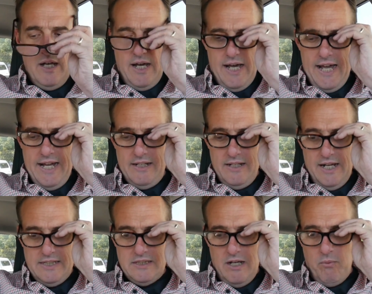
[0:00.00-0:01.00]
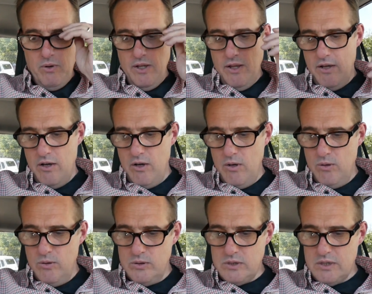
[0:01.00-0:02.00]
I saw one of
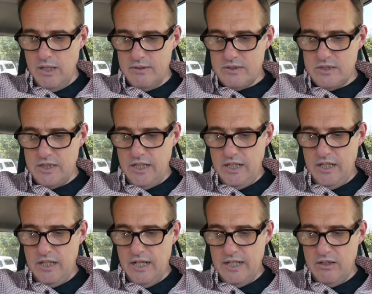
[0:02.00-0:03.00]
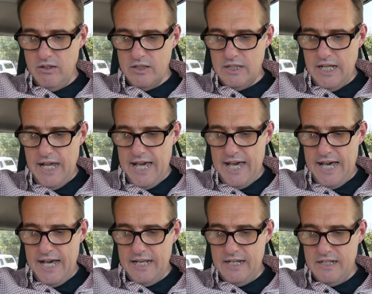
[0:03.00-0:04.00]
those. Let's see, I looked
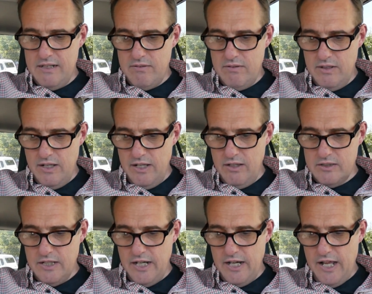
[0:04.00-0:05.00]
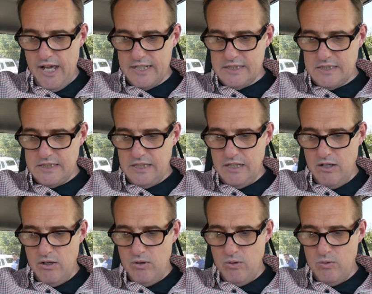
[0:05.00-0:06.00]
at an
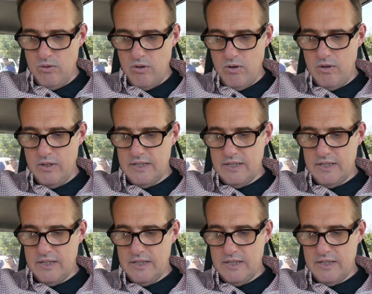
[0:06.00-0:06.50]
XCO or